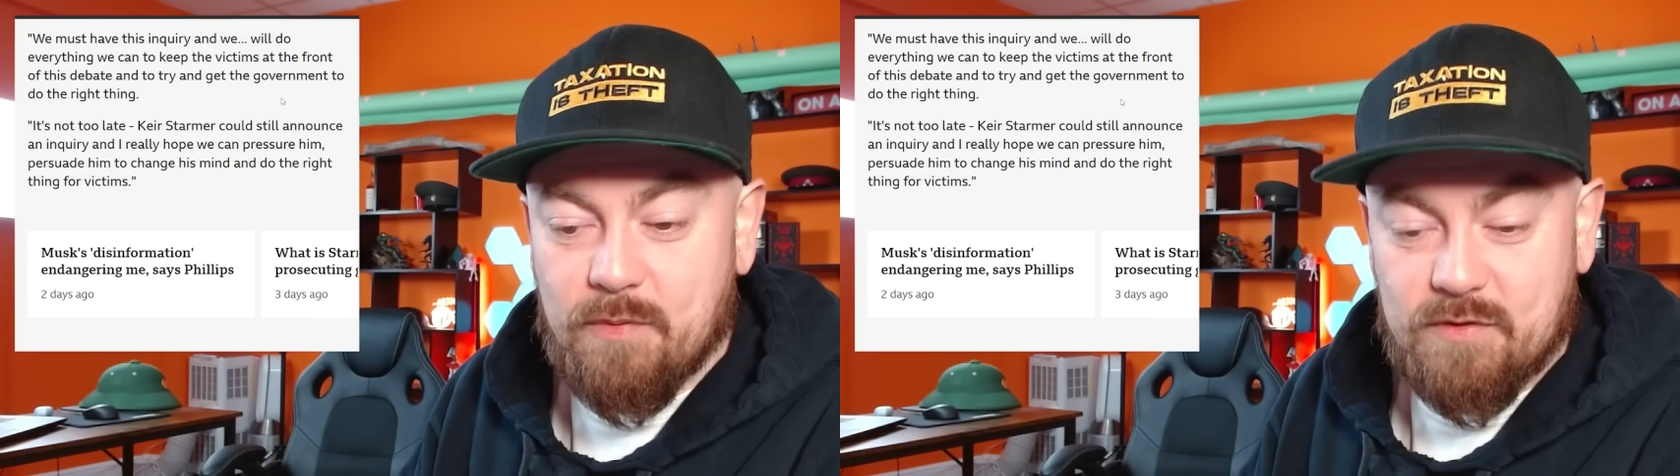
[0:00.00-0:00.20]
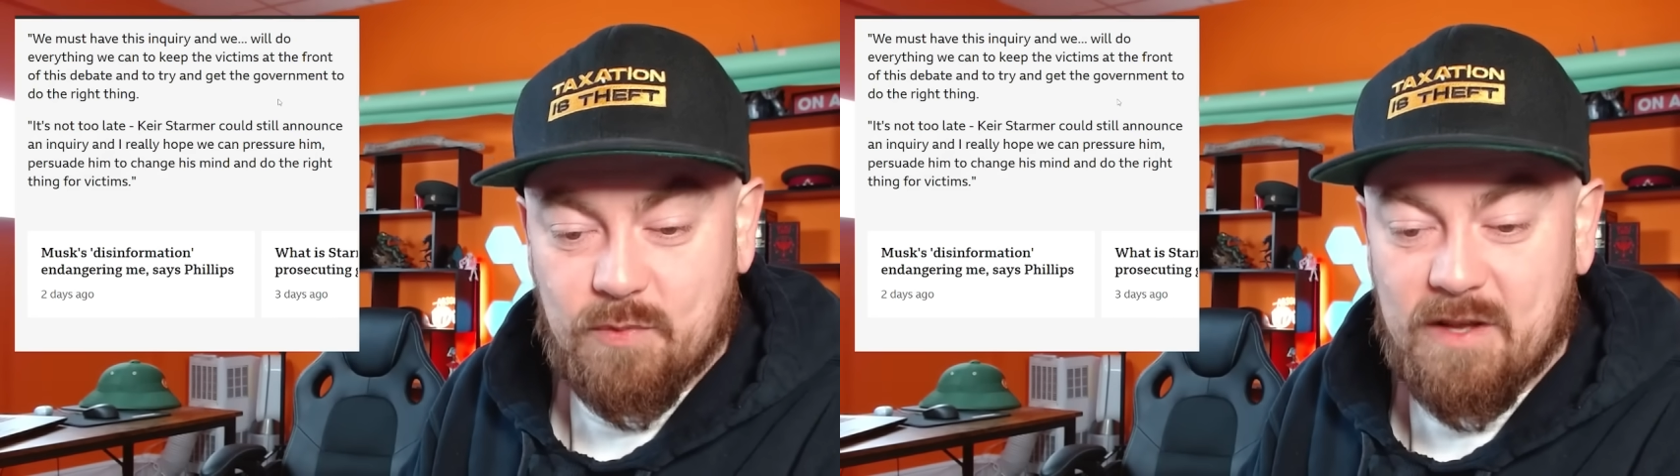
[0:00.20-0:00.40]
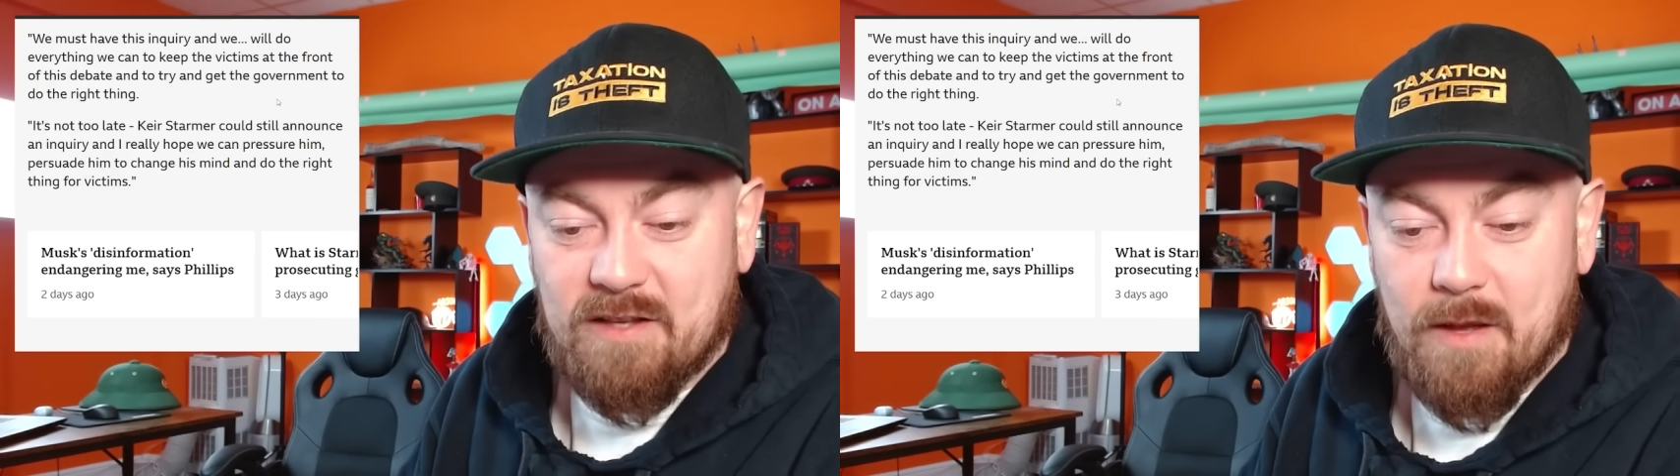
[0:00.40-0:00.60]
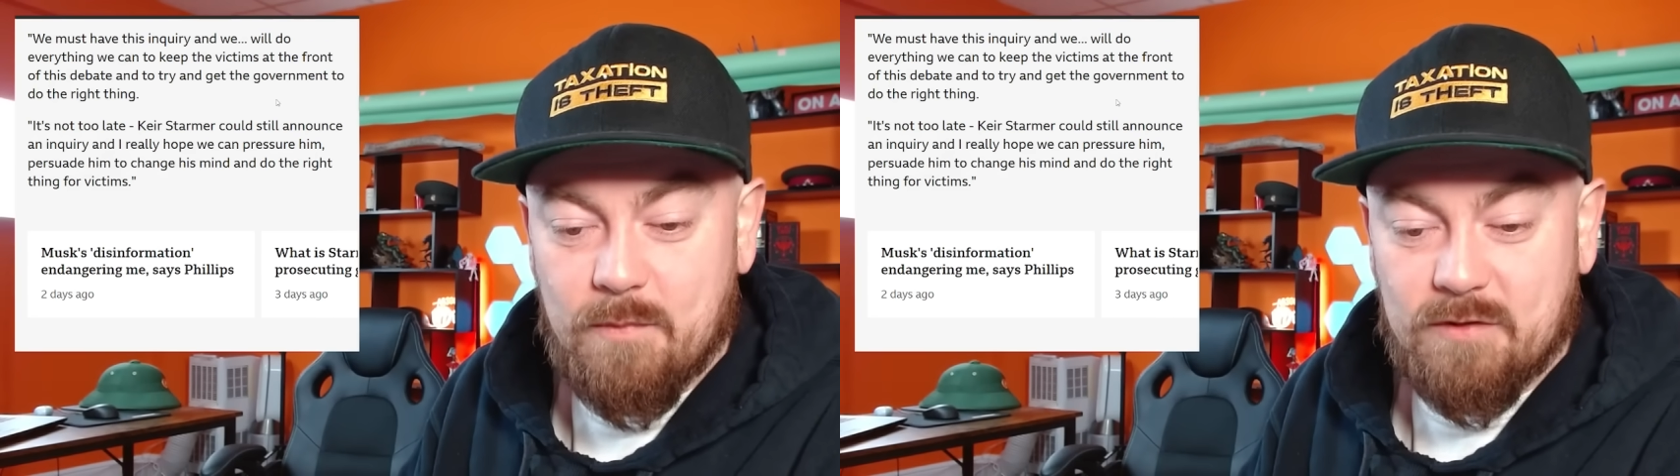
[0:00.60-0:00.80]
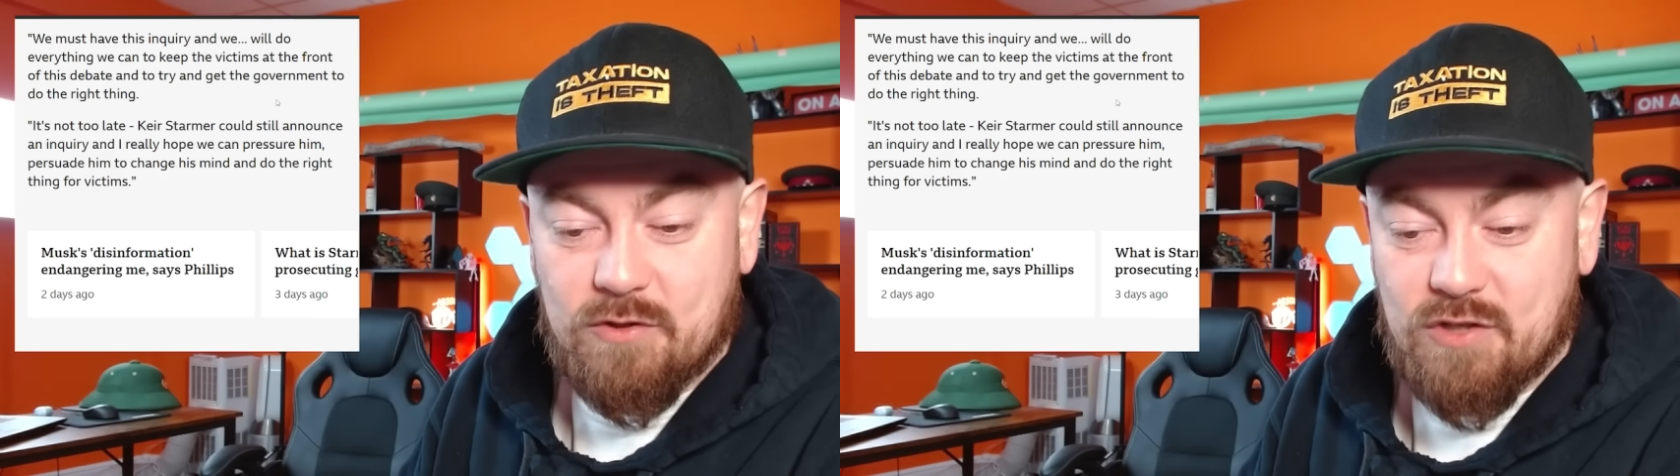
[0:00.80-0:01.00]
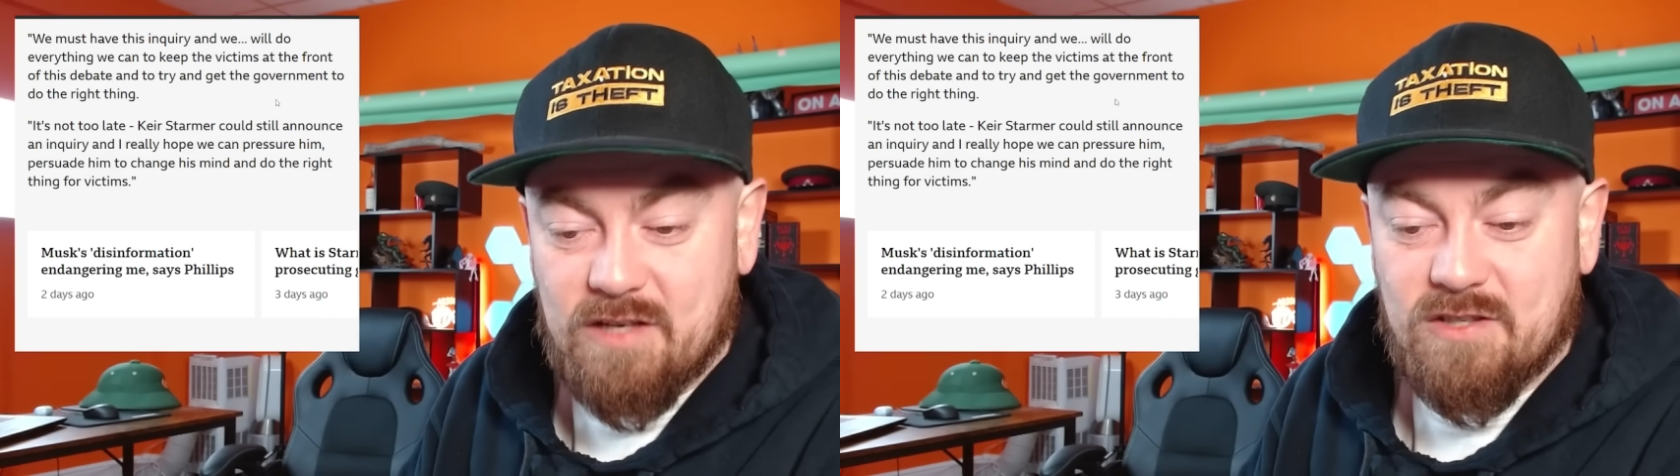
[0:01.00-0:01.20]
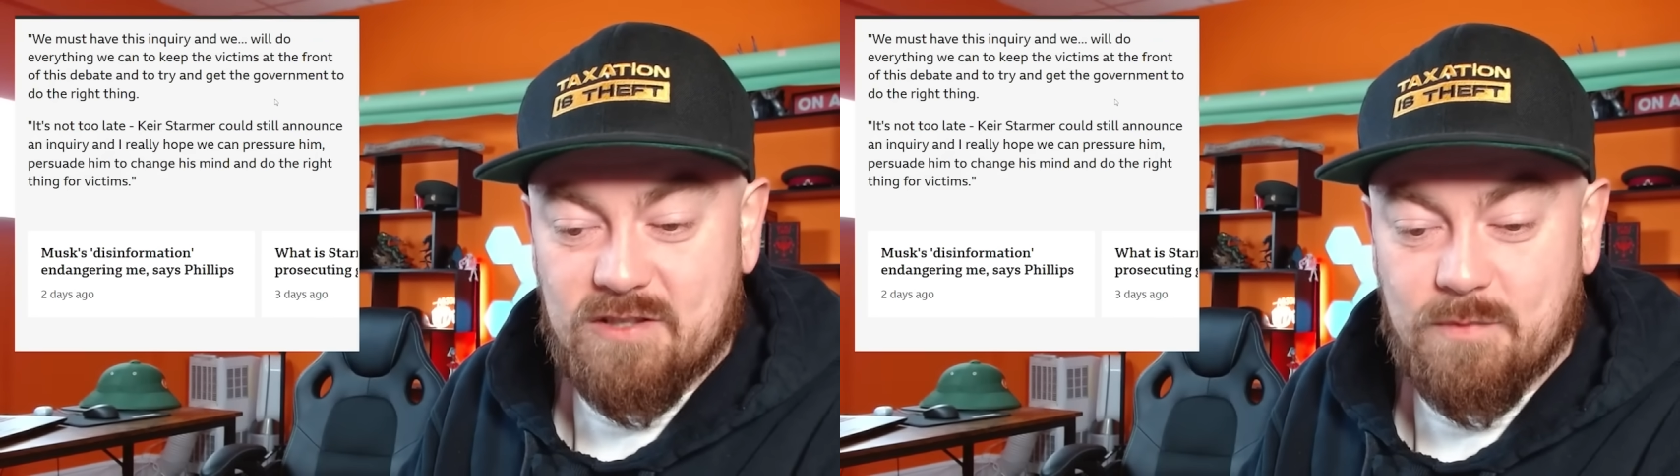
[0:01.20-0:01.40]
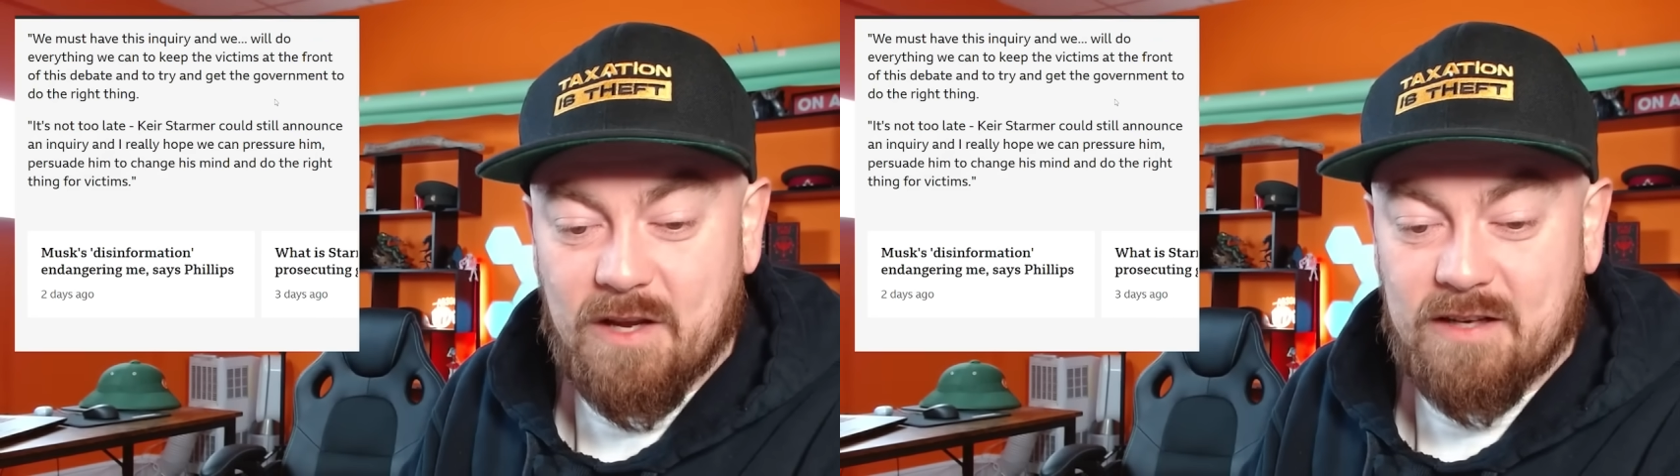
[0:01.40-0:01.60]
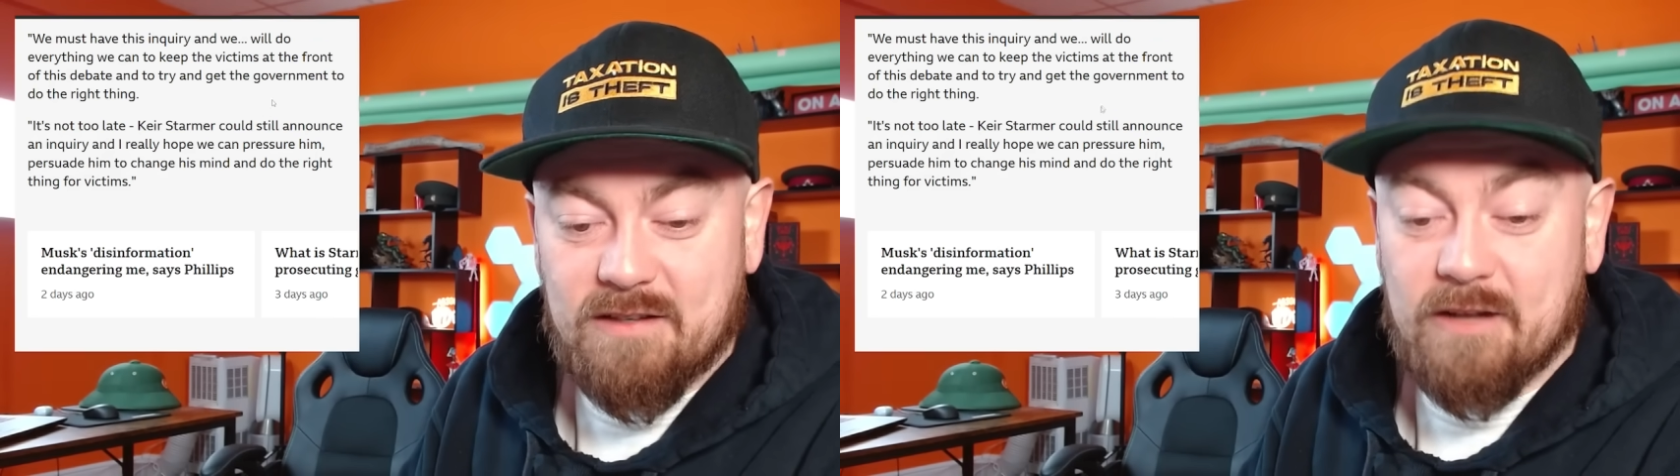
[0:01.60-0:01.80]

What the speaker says: persuade him to change his mind